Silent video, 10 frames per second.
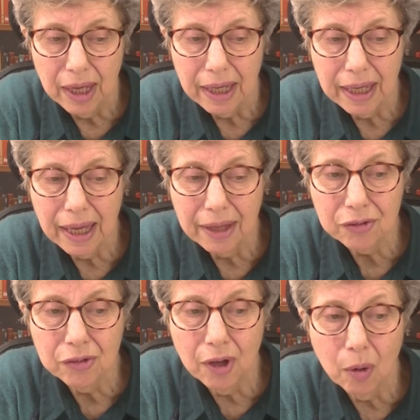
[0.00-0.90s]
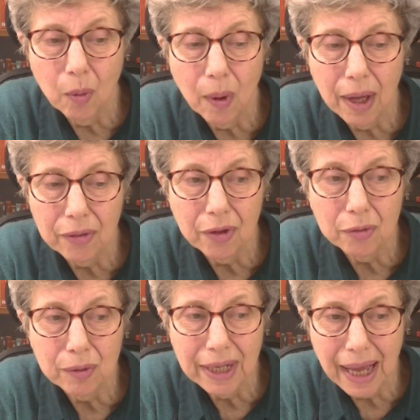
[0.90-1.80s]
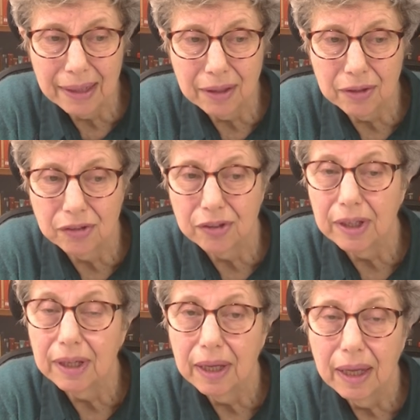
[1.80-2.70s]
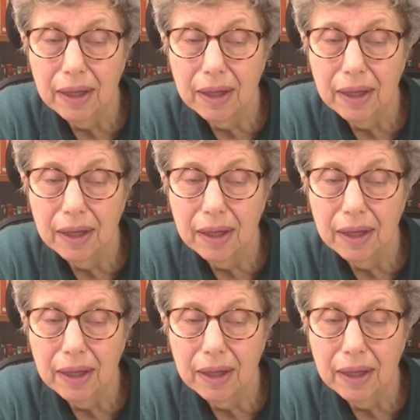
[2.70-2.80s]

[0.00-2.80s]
He has no other reality